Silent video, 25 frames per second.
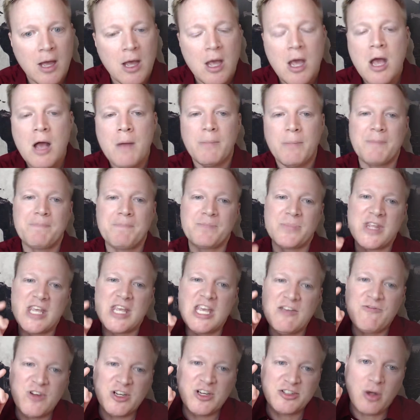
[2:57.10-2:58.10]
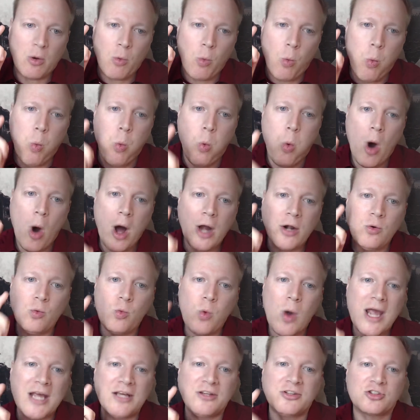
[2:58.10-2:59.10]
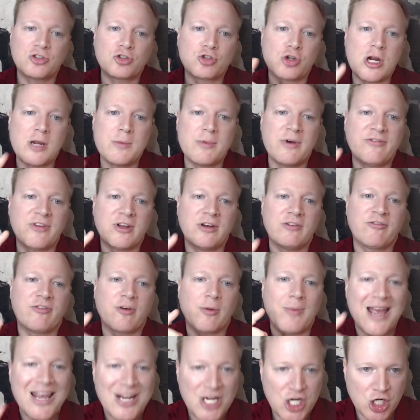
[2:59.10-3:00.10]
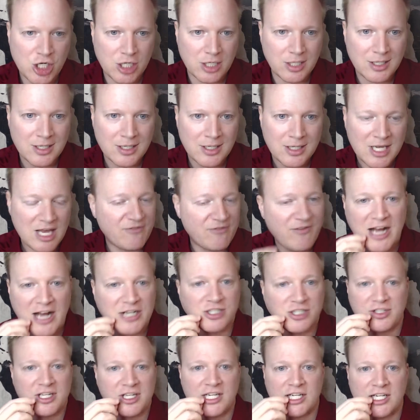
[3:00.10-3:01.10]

But if it's a one-way stream of information, if I just need to